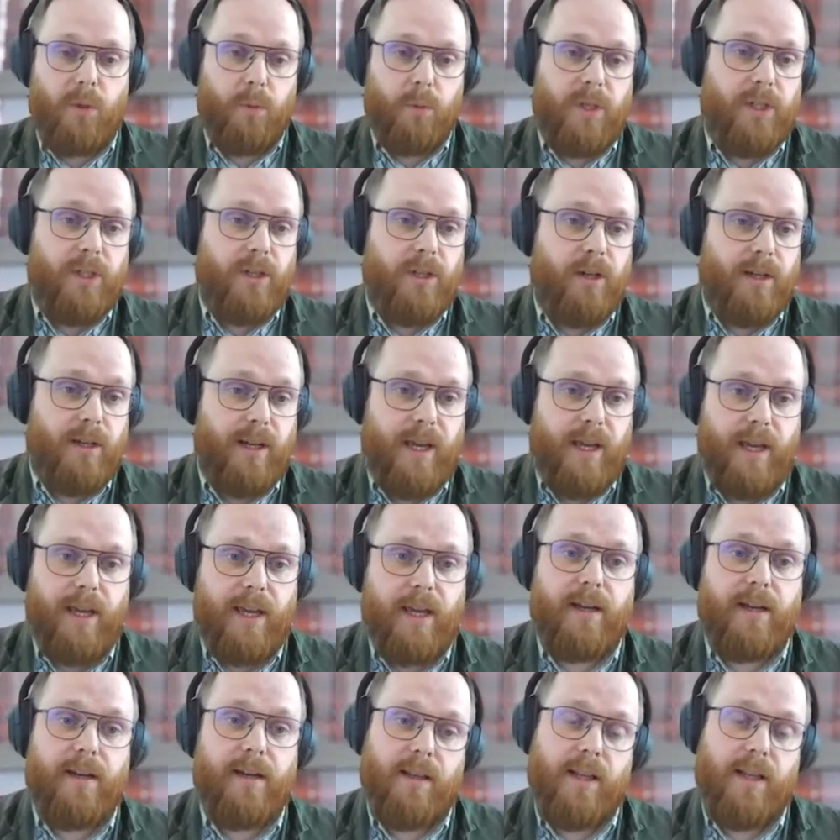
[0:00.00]
But we're not an
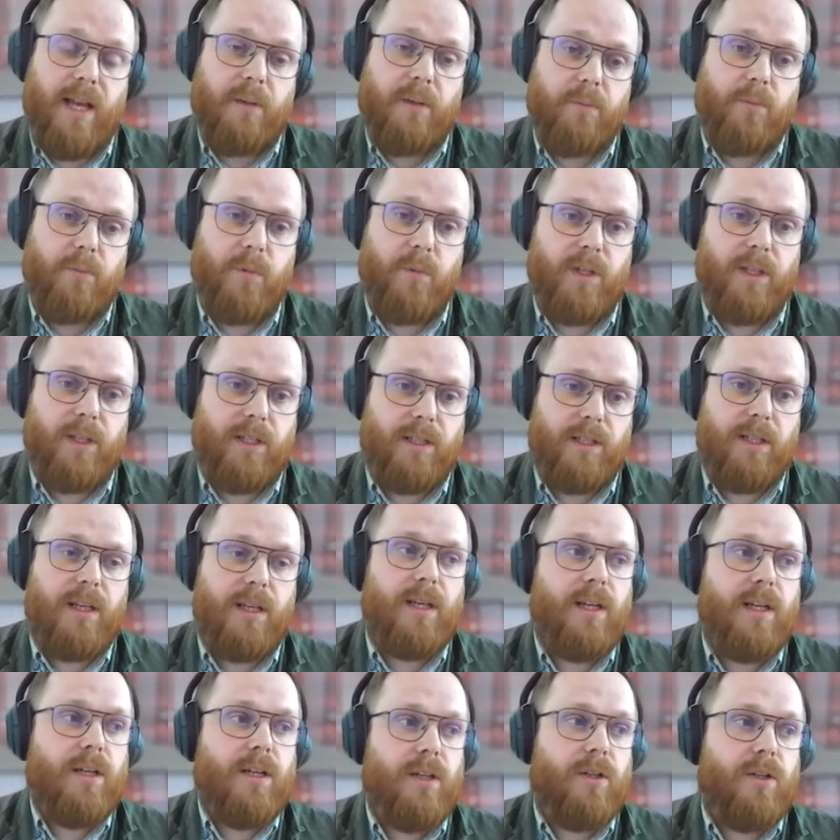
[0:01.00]
AI lab. We
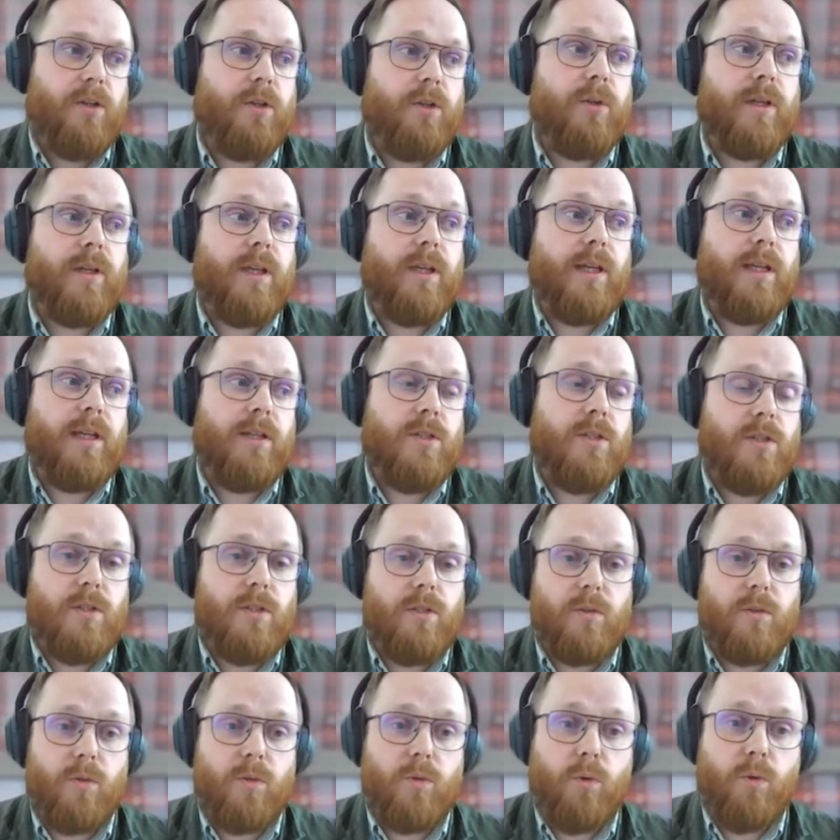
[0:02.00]
look
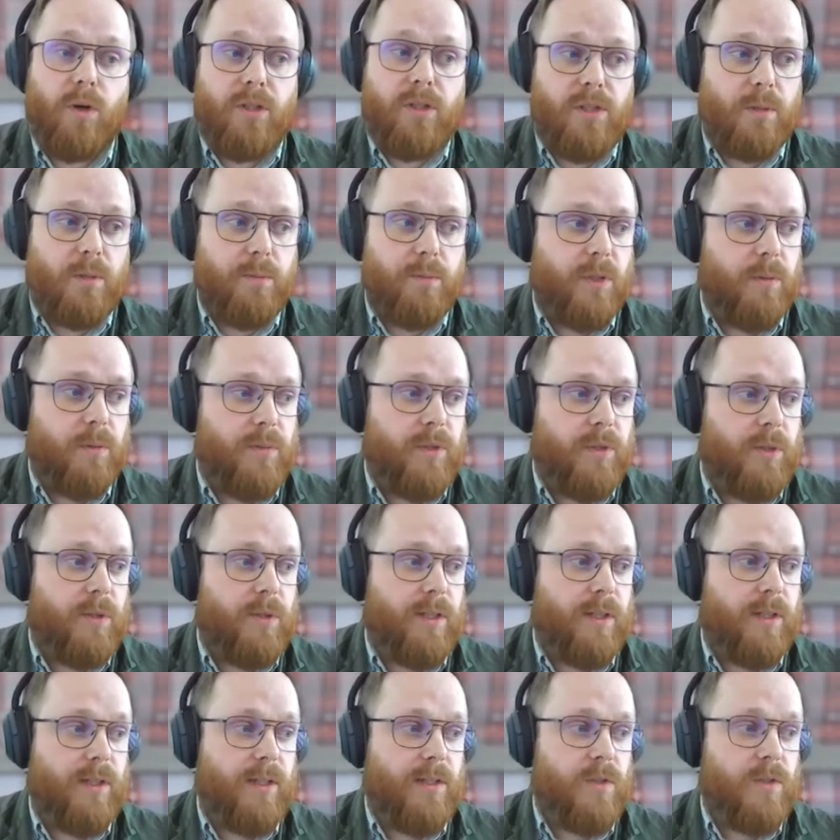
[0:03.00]
into quantum
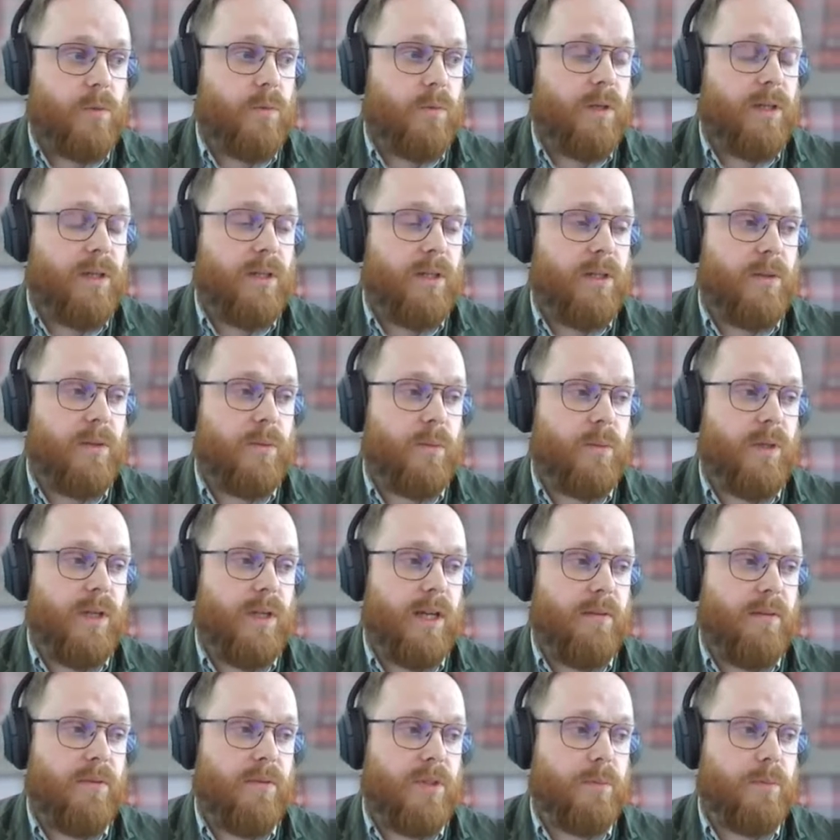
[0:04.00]
computing as well. We
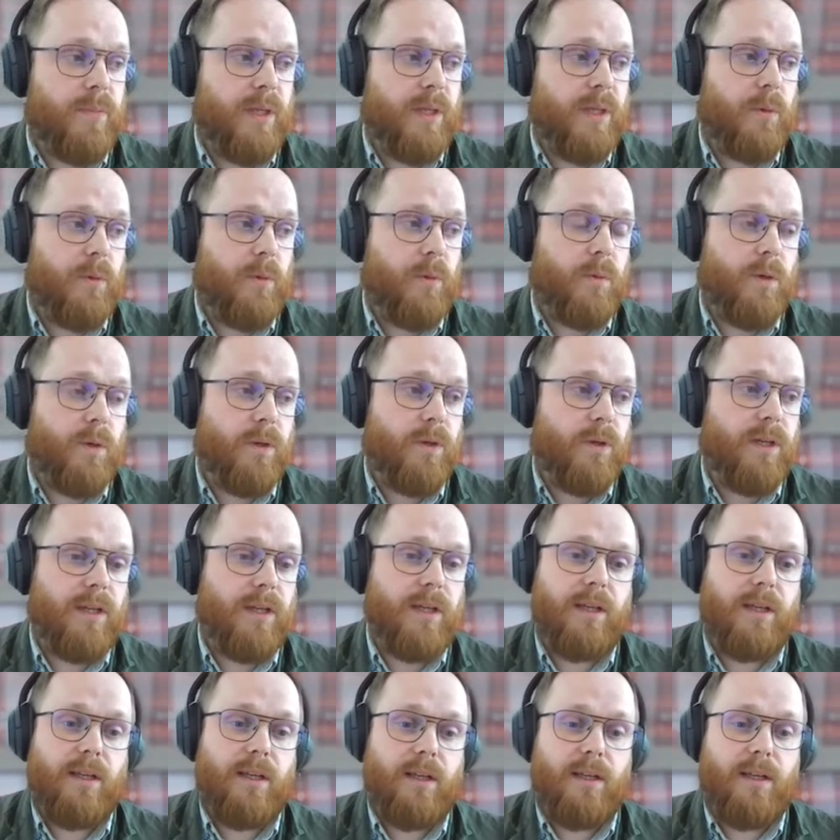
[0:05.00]
have some people
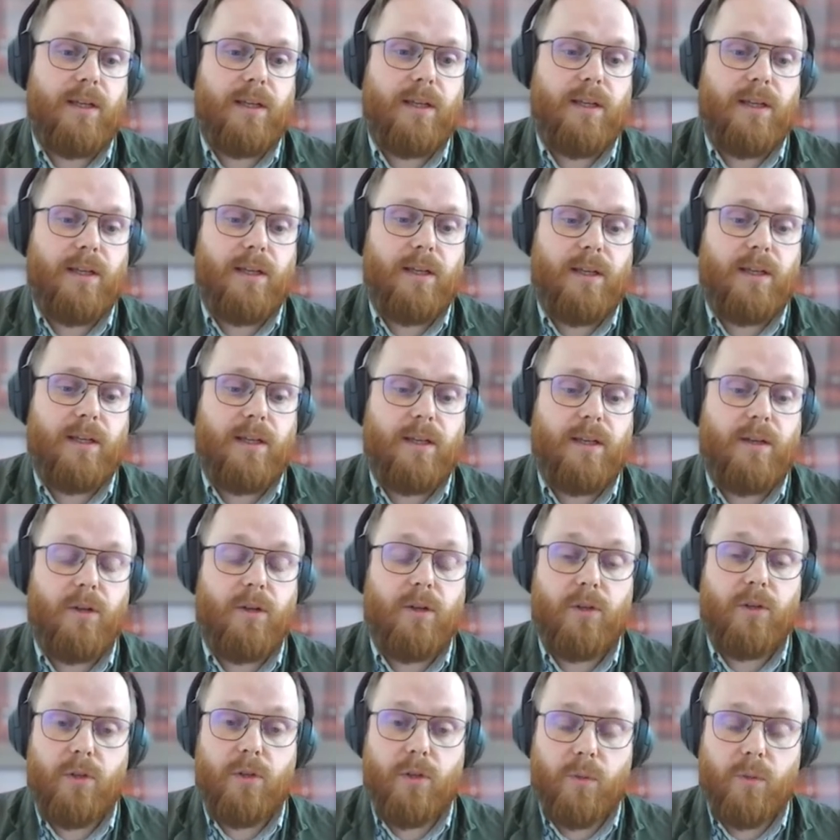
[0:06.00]
working
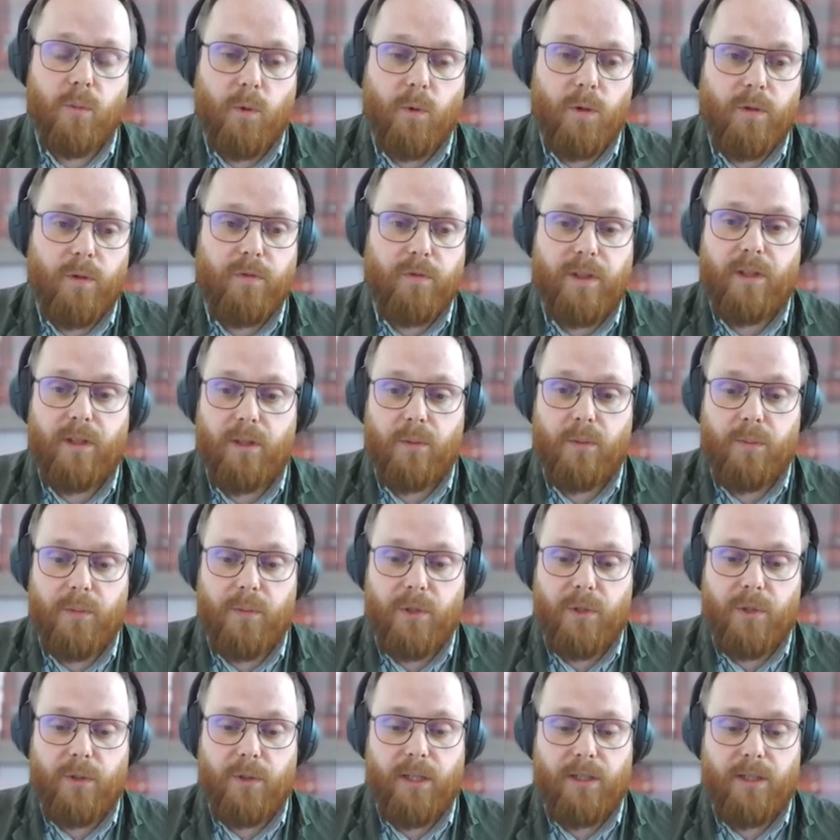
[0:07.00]
on neuromorphic
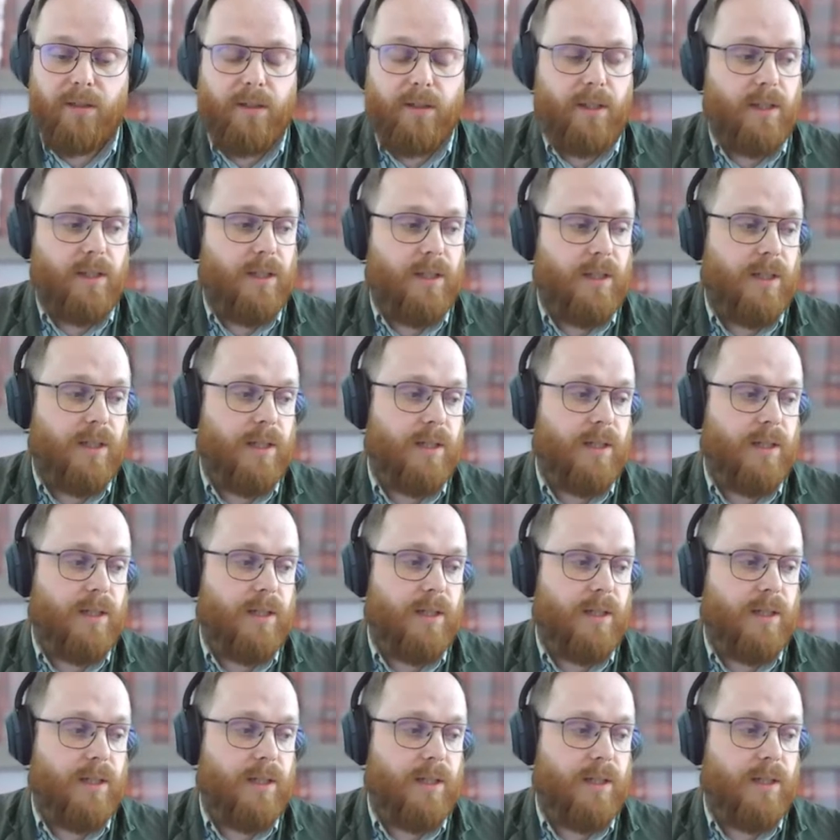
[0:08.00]
computing.